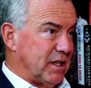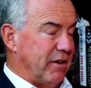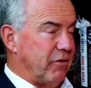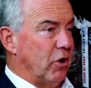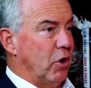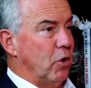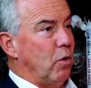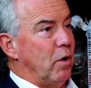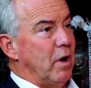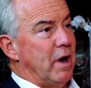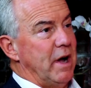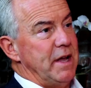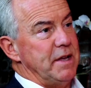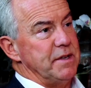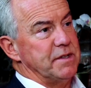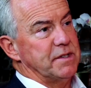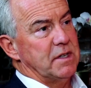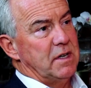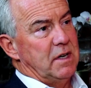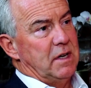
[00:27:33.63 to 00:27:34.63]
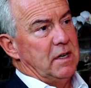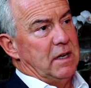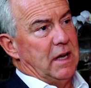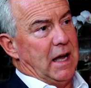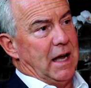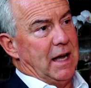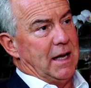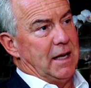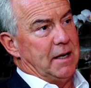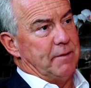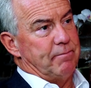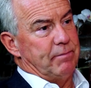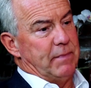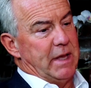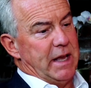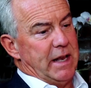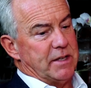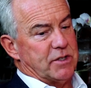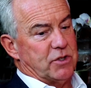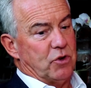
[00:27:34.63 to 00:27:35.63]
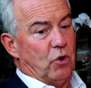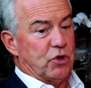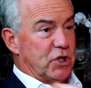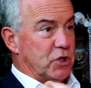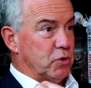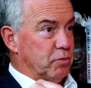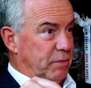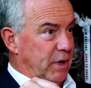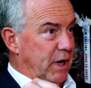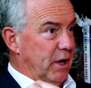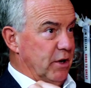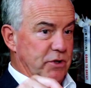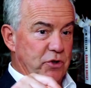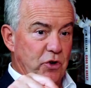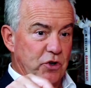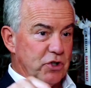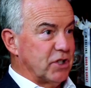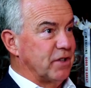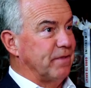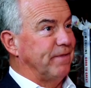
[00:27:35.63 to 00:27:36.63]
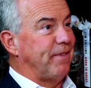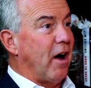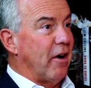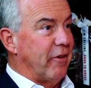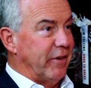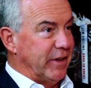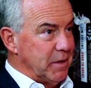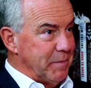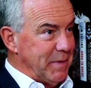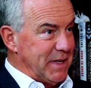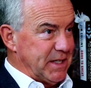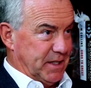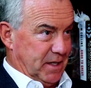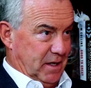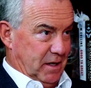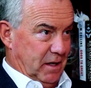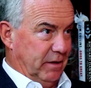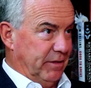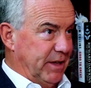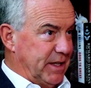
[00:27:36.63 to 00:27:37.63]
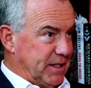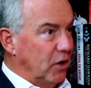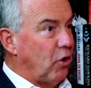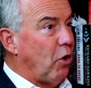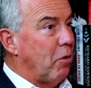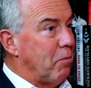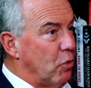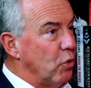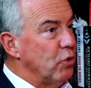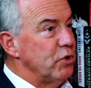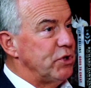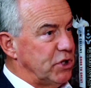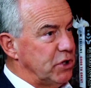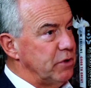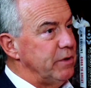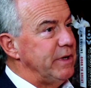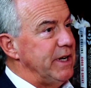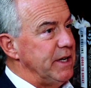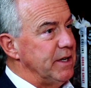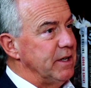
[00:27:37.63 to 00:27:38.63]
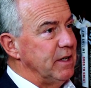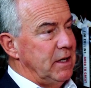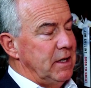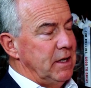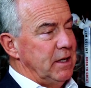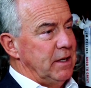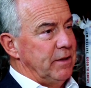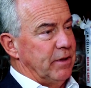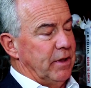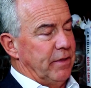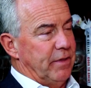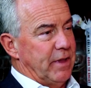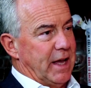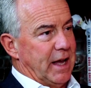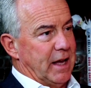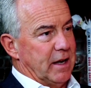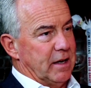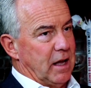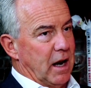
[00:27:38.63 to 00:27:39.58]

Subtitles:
It requires it's not just firing the missile. There's a lot more to it than that.